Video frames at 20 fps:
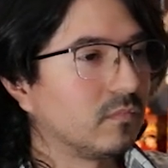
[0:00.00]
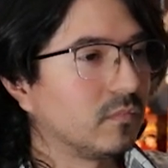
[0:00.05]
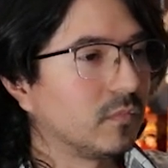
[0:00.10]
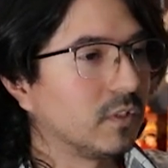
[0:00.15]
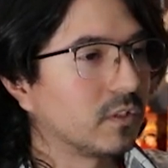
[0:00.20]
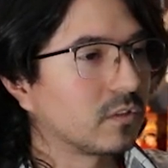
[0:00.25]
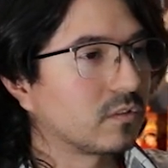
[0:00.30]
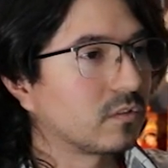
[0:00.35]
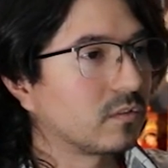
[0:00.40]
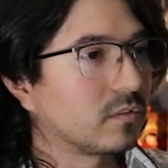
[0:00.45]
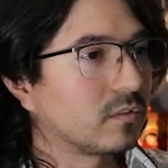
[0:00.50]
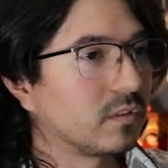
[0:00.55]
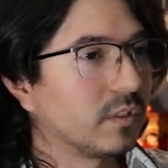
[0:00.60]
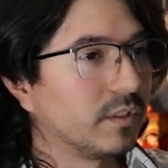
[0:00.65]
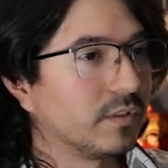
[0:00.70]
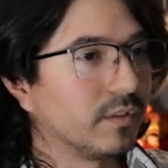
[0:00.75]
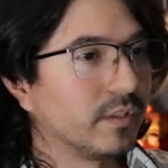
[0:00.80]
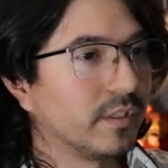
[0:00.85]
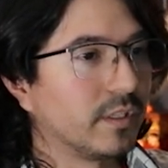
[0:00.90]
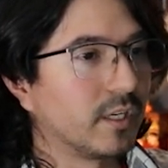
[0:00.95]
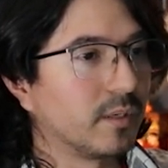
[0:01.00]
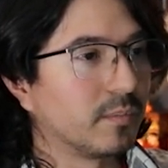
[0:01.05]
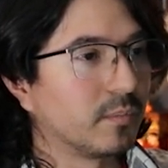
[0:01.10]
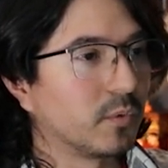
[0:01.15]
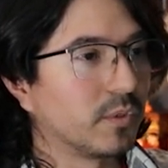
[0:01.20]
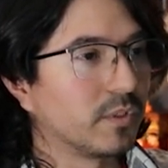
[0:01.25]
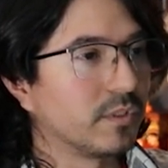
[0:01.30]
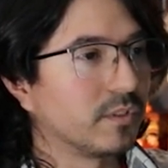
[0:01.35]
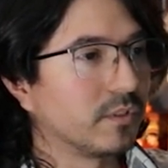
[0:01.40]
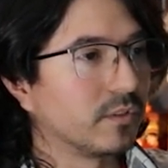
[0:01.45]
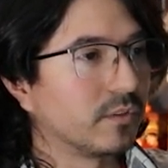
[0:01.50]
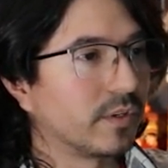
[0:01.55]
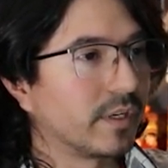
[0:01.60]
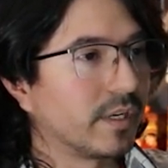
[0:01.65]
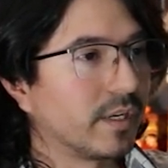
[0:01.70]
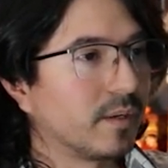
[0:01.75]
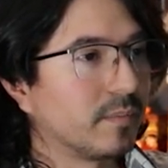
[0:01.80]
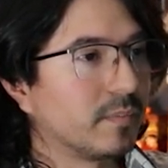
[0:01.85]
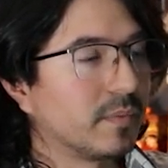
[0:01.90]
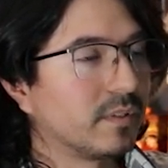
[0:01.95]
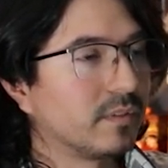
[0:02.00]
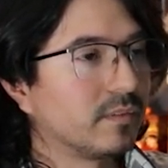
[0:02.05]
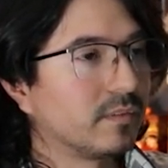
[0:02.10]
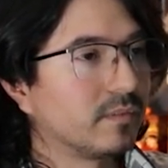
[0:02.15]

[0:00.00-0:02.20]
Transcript: Yes, and then I'm going to grab.